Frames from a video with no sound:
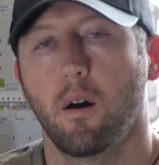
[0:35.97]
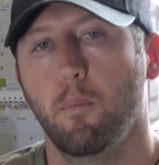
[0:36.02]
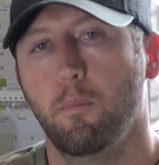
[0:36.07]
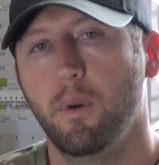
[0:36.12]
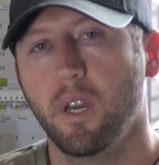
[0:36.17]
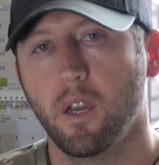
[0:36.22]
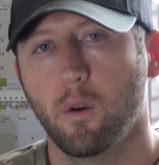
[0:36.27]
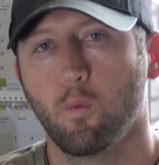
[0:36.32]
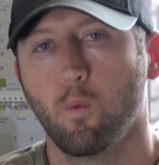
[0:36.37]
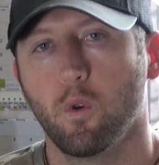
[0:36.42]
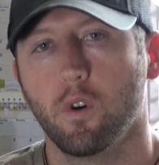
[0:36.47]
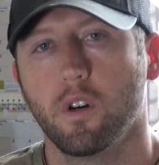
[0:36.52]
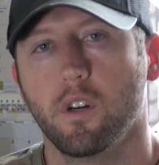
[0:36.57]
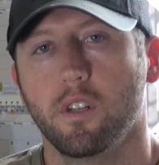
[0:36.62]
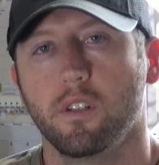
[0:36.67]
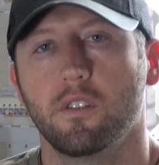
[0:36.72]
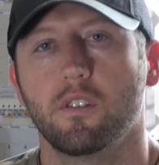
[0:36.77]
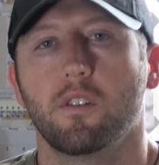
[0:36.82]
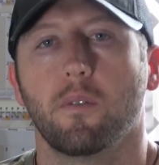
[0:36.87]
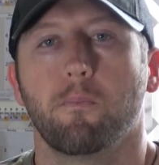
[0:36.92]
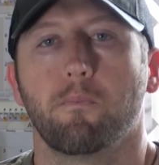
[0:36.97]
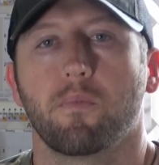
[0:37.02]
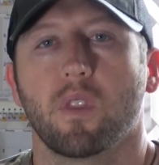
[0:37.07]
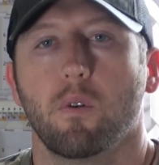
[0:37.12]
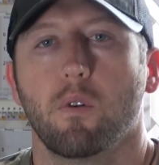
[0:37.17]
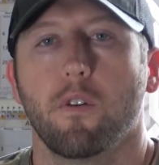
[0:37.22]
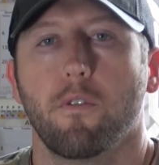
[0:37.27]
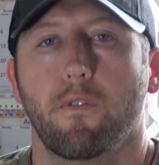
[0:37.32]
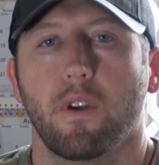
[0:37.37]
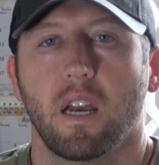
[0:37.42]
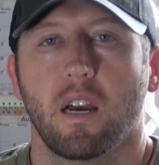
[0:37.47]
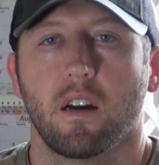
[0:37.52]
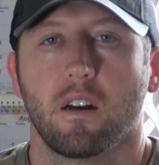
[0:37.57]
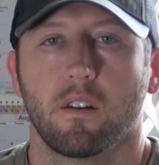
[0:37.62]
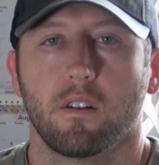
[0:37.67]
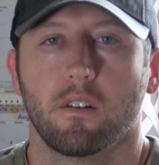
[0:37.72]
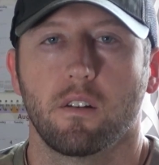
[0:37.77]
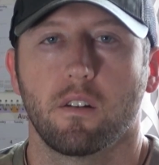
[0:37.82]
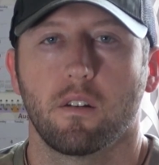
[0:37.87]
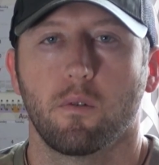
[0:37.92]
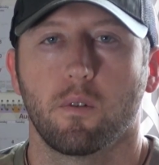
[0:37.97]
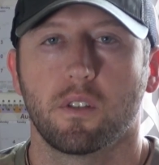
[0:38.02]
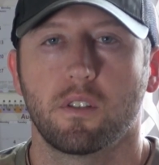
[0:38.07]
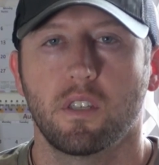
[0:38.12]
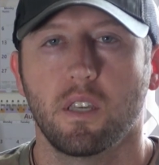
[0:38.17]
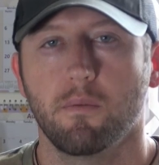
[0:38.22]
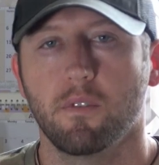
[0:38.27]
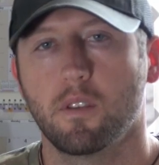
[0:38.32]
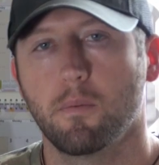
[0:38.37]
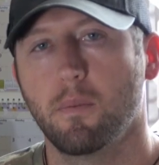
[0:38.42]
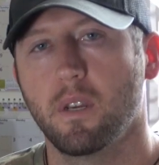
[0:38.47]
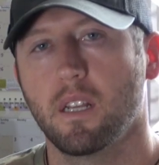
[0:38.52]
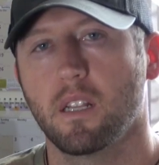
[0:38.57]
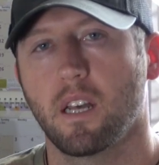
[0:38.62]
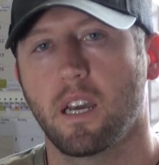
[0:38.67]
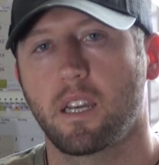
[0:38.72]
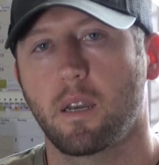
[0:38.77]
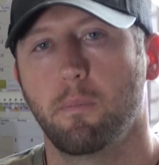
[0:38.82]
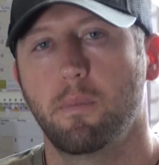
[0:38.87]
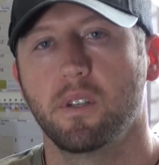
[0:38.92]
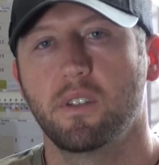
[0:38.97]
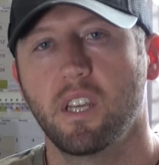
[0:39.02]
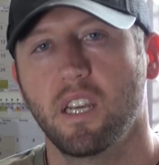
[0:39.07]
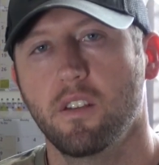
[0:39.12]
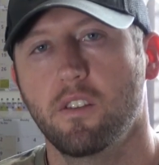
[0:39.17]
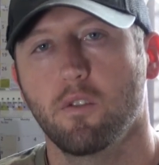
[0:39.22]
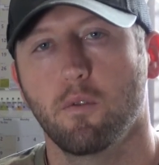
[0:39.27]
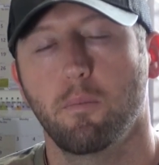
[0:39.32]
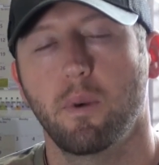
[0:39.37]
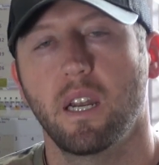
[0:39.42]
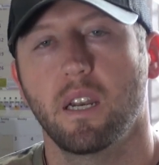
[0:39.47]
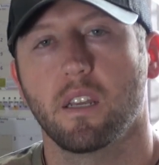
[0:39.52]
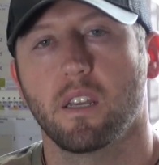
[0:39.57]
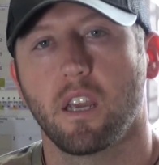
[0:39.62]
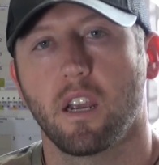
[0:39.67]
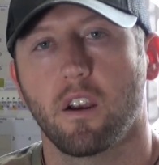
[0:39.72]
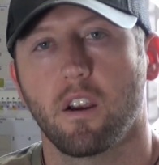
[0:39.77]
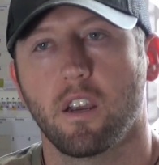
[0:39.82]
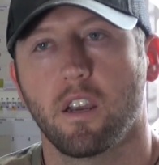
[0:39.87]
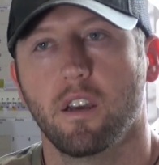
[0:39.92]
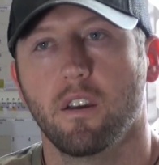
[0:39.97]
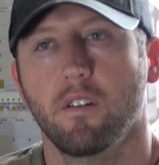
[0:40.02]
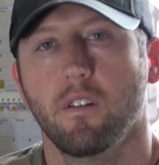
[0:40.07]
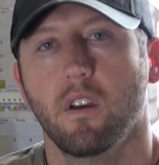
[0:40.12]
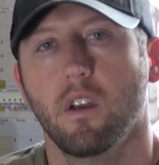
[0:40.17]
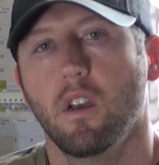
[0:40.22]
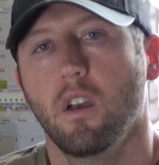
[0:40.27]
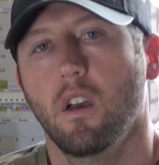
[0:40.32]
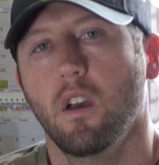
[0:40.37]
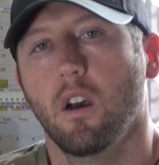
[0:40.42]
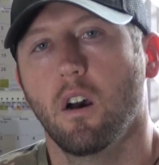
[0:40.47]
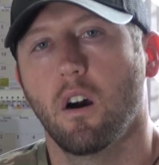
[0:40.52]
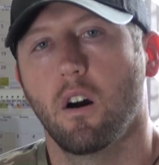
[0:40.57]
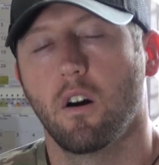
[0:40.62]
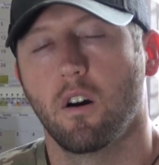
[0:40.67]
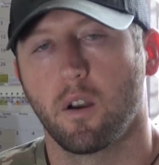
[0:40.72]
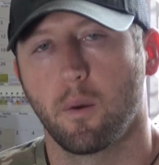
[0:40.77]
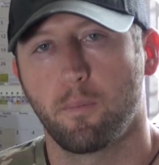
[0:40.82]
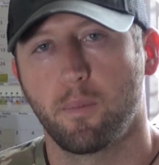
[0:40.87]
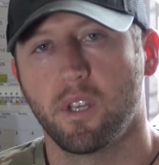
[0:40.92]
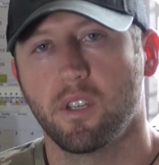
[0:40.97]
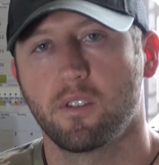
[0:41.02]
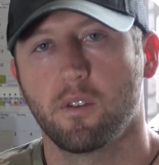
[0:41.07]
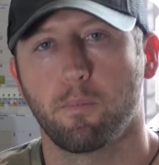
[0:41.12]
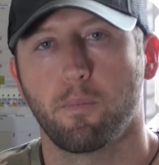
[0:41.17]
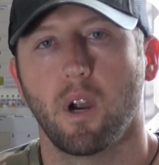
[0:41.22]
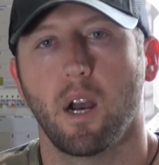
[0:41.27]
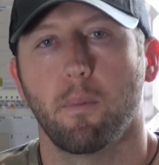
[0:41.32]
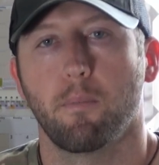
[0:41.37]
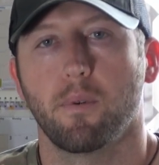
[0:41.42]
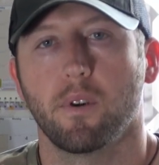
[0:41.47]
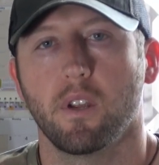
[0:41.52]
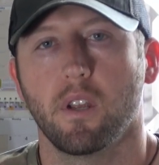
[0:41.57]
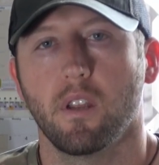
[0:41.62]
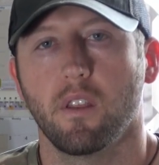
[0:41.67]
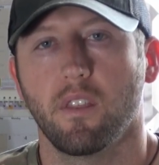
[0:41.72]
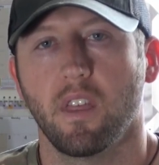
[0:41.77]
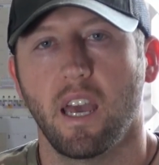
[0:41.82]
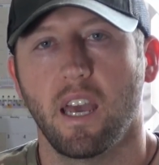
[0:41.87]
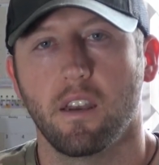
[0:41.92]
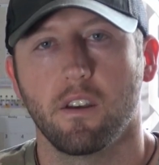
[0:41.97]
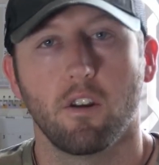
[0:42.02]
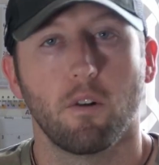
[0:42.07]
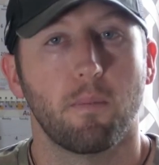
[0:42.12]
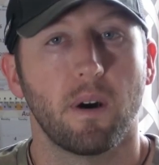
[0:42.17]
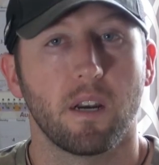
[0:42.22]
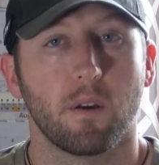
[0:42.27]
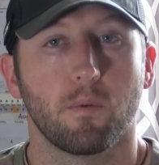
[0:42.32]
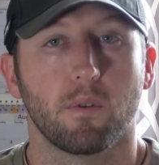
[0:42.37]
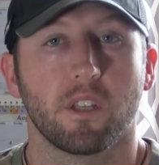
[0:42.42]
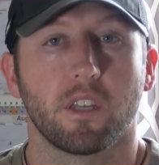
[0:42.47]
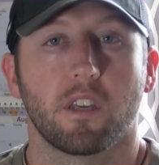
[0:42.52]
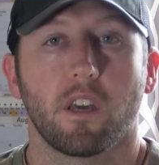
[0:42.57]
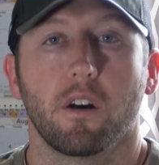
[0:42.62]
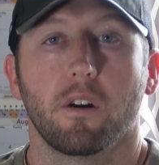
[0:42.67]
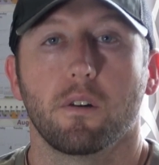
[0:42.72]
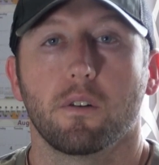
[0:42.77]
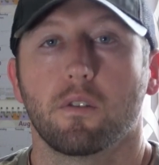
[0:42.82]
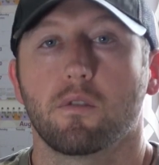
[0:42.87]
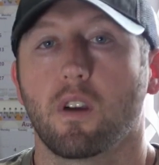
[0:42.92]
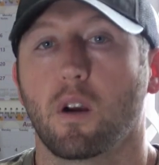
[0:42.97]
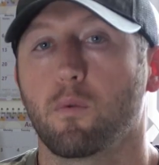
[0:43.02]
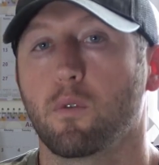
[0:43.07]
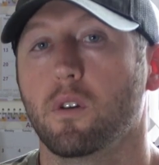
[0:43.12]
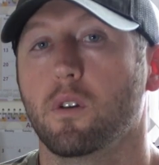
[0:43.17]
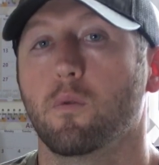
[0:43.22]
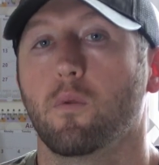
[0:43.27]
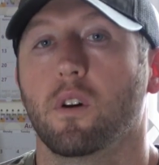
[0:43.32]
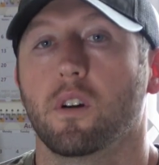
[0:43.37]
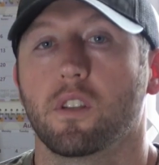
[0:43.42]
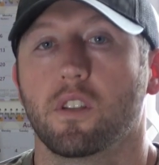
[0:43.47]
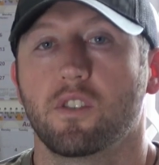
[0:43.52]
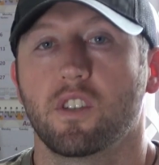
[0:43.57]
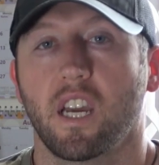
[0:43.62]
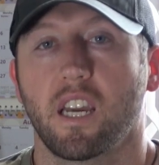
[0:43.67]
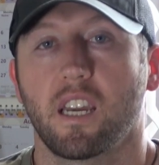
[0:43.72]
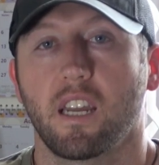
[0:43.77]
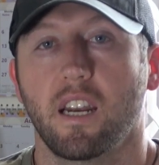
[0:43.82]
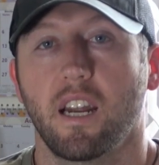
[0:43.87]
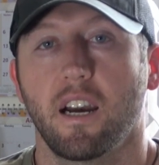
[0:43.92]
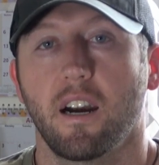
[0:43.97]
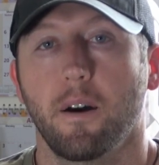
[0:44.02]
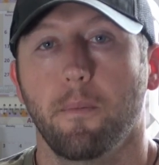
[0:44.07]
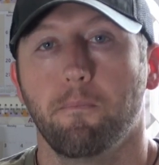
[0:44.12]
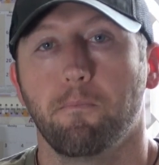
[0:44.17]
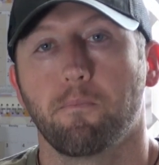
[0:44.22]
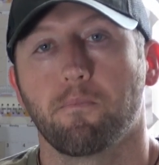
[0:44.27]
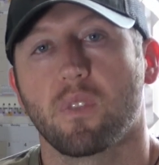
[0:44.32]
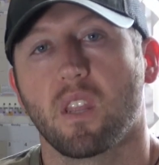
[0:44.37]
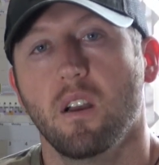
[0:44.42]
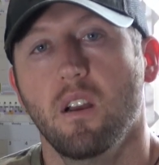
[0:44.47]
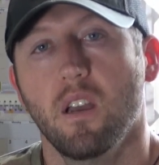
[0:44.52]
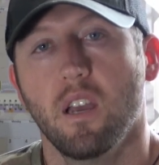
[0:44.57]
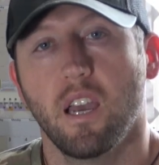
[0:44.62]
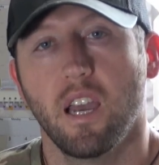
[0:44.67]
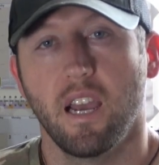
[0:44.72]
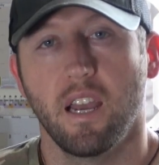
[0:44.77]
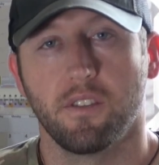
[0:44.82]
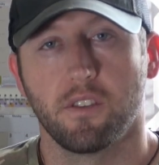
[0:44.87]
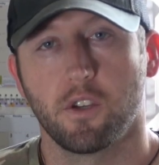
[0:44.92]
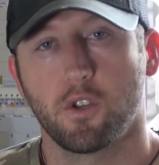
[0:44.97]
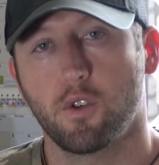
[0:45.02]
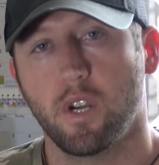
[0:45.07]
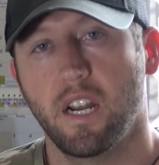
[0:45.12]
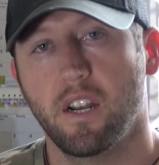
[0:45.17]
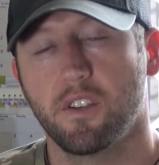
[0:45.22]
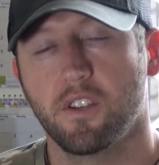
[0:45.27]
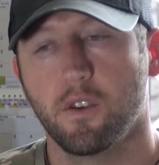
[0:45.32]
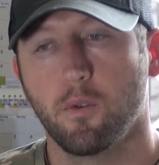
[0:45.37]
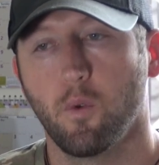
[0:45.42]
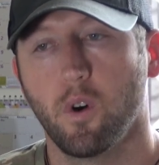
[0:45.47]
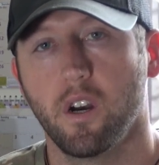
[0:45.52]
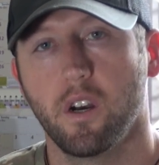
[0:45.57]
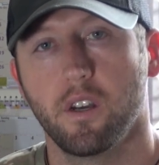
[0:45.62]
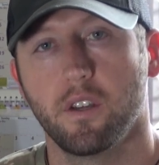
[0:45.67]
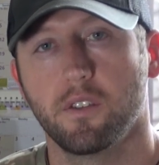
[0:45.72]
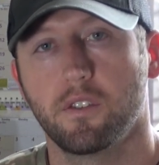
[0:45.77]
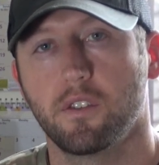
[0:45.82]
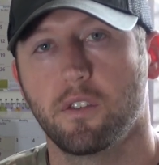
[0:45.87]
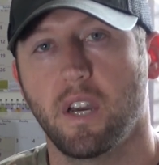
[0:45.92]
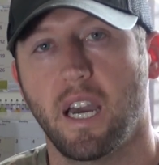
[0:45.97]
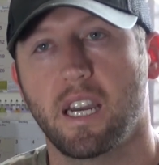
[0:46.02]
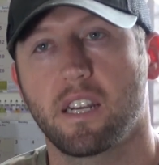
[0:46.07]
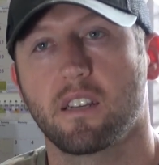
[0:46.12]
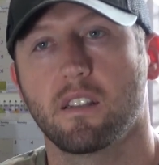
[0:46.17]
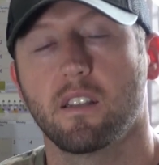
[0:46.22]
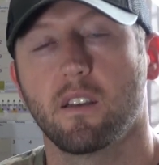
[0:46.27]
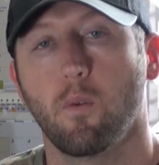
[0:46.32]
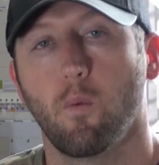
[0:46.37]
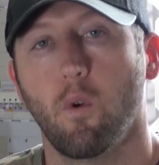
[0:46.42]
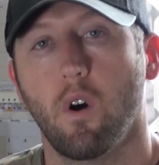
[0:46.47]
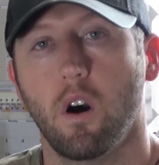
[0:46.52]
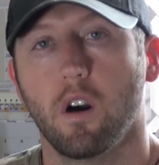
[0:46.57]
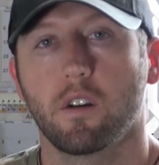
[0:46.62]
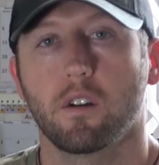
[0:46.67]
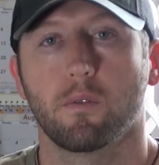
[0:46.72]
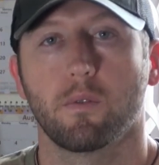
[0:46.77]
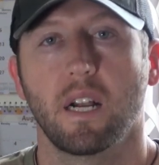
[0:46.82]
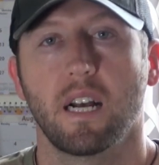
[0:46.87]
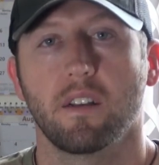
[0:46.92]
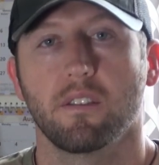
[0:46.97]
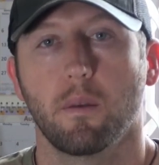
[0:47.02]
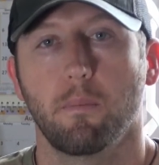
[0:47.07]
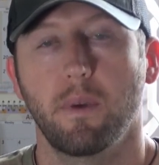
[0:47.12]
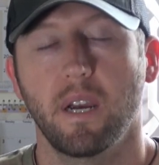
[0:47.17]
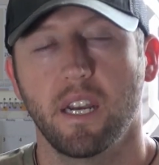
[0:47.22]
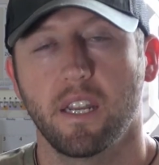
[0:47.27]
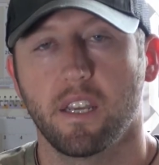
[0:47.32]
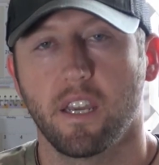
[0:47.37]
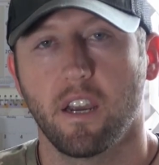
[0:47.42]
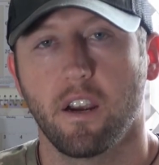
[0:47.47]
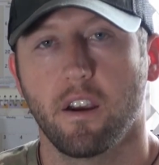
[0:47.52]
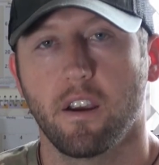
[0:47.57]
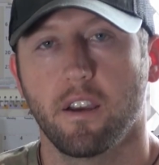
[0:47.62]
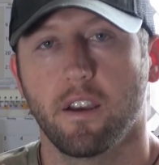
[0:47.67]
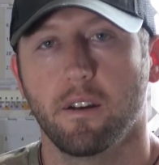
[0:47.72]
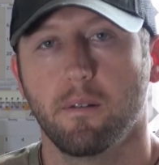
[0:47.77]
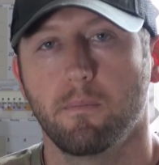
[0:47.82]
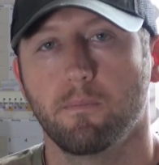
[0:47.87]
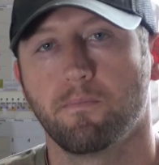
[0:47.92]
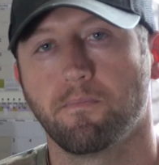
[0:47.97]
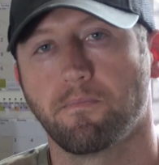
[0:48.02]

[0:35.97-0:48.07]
big woods. We found what seems to be like a potential bedding area on a piece of property that nobody really goes, so I really wanted to check it out. And the strategy was to actually walk around the bedding area,